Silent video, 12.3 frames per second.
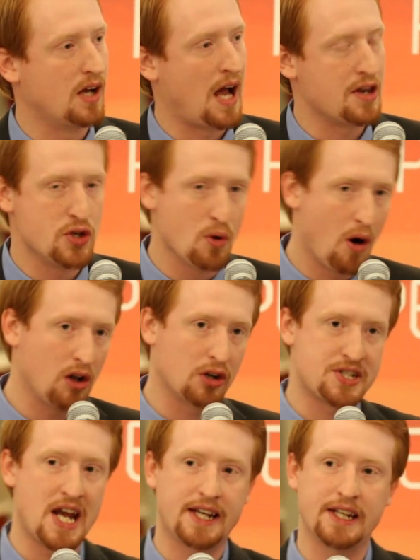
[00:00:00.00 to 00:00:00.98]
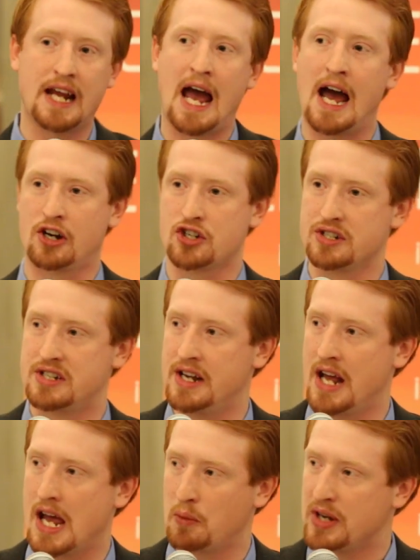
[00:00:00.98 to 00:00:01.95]
And you all are taking action
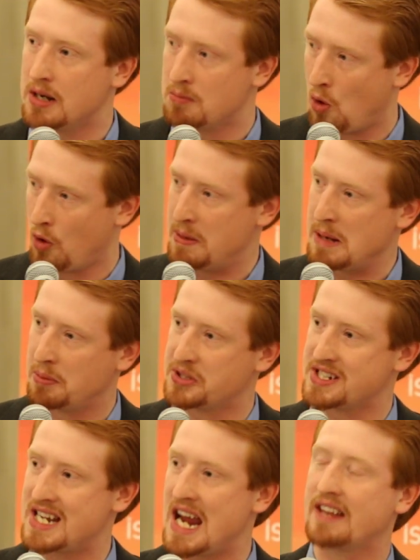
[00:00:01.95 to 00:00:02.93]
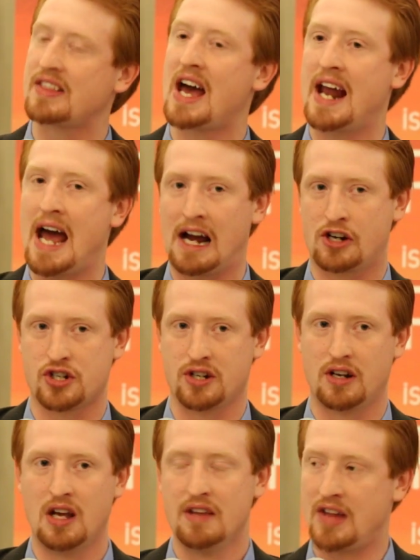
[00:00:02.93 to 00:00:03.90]
today. We need more people to take that
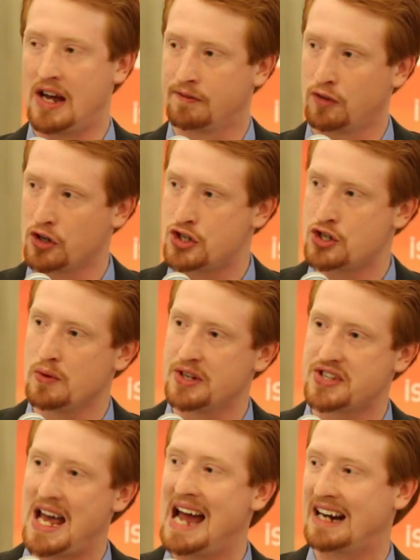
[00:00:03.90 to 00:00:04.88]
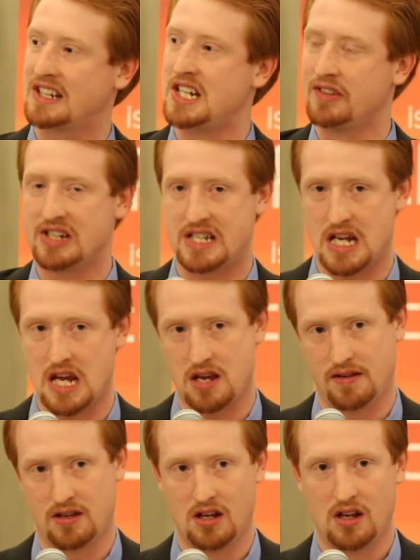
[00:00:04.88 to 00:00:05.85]
action, that virtuous activity
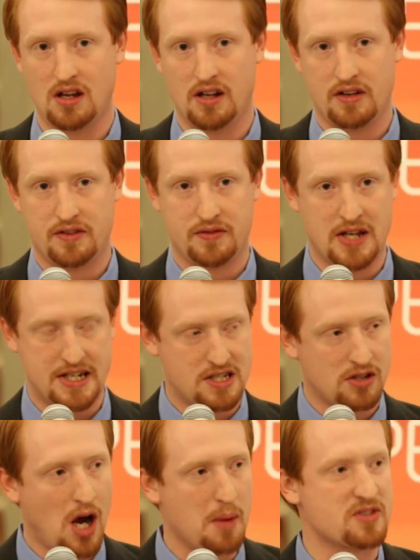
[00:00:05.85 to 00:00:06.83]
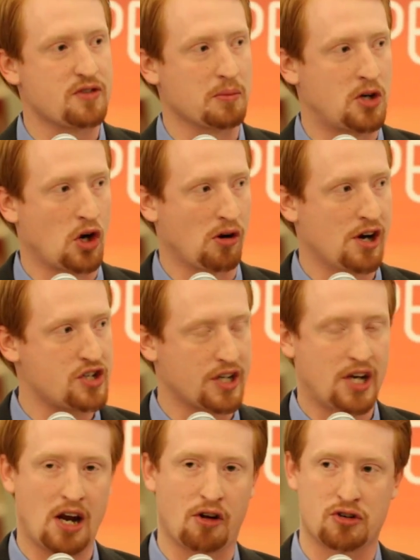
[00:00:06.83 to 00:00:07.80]
that comes from courage
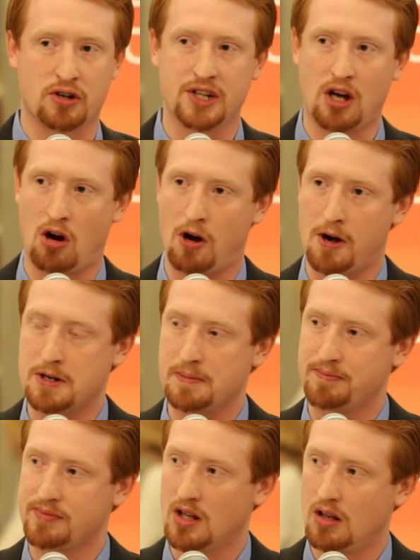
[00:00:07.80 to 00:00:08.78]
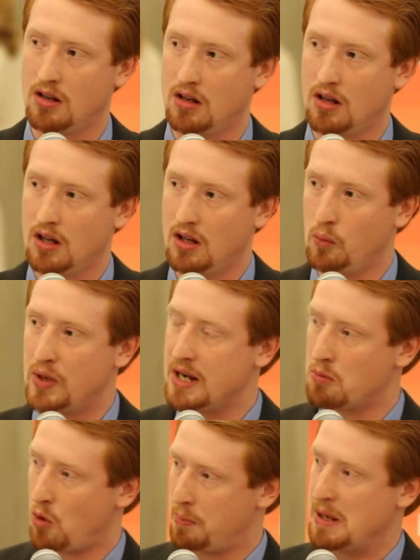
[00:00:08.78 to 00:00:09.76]
and character in the heart. We
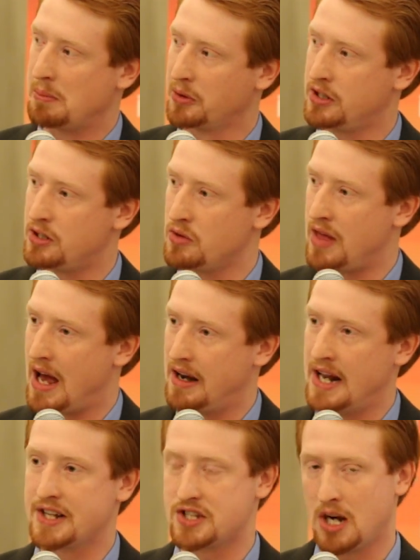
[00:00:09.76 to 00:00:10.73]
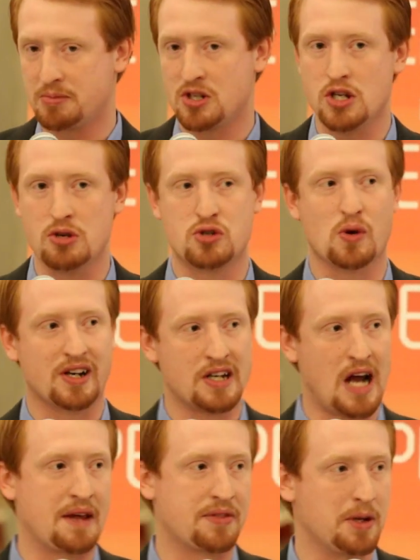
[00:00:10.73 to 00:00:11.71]
need more people to do that. And it's up to you to
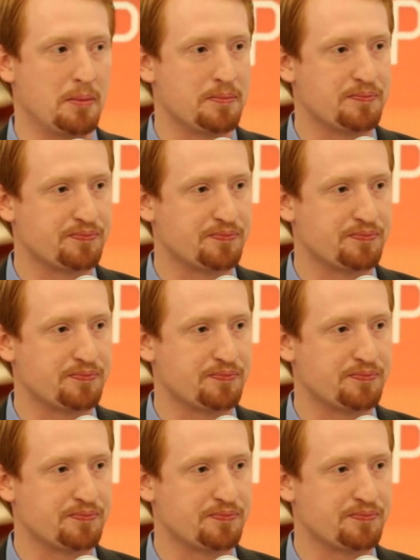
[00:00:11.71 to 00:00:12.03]
ignite them.